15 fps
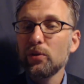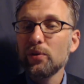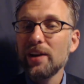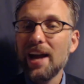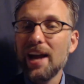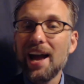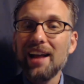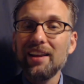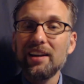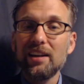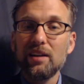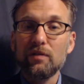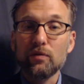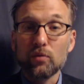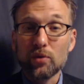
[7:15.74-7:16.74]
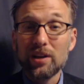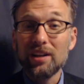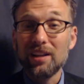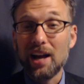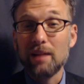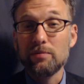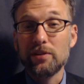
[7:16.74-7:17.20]
But the reality of
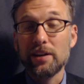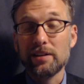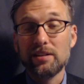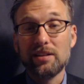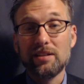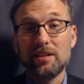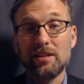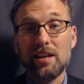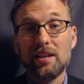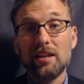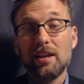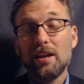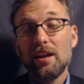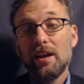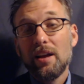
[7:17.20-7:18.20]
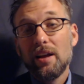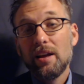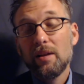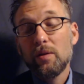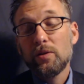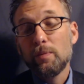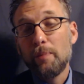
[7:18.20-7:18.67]
real objects is that
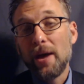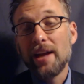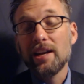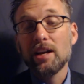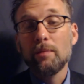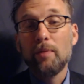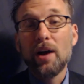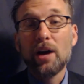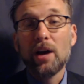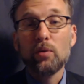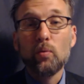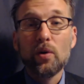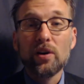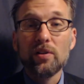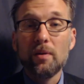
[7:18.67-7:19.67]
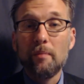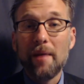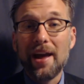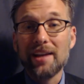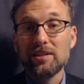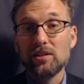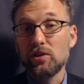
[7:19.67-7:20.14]
depending upon where the
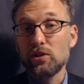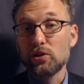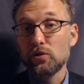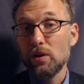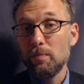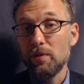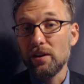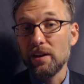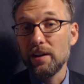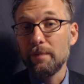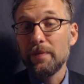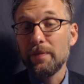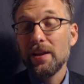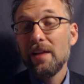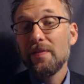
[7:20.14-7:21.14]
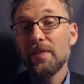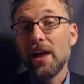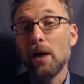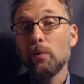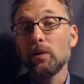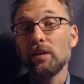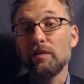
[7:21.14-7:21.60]
mass is distributed,
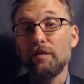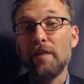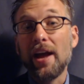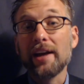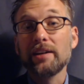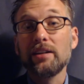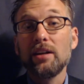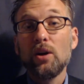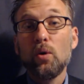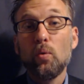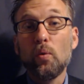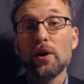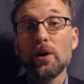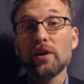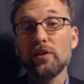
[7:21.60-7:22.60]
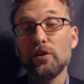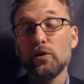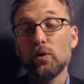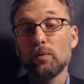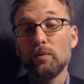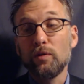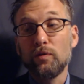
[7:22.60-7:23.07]
that will affect where the
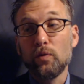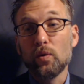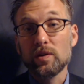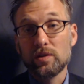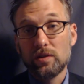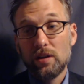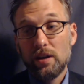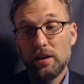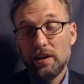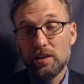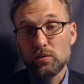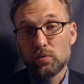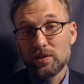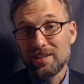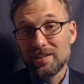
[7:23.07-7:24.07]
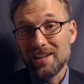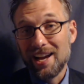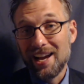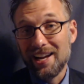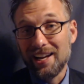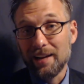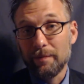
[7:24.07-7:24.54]
normal force is
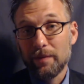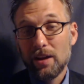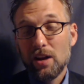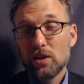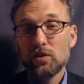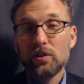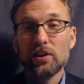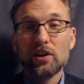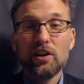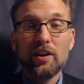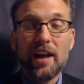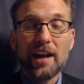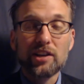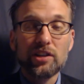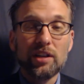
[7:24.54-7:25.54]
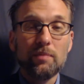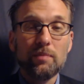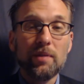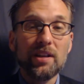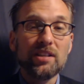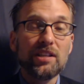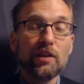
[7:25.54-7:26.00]
residing. So there could actually
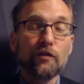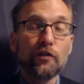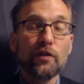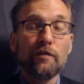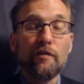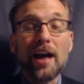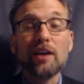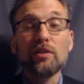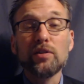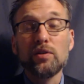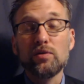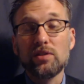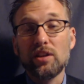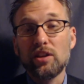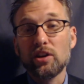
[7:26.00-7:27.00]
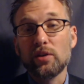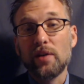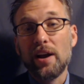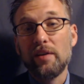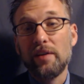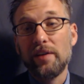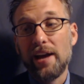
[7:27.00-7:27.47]
be different values that the
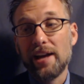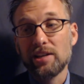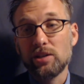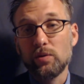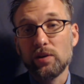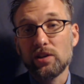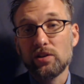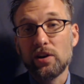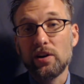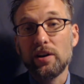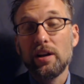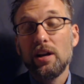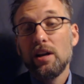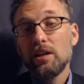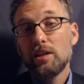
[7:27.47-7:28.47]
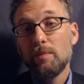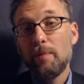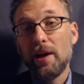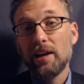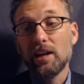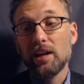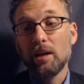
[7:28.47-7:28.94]
ground has to exert
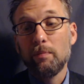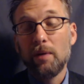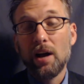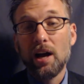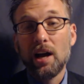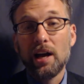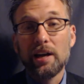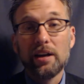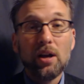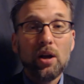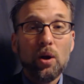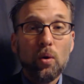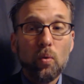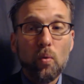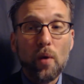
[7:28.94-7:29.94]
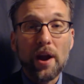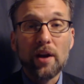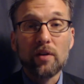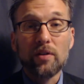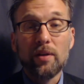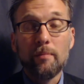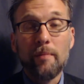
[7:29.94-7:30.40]
depending upon
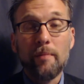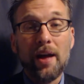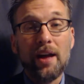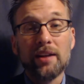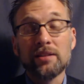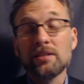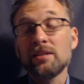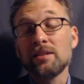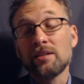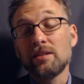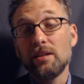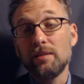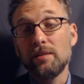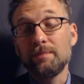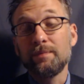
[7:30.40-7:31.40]
where the mass is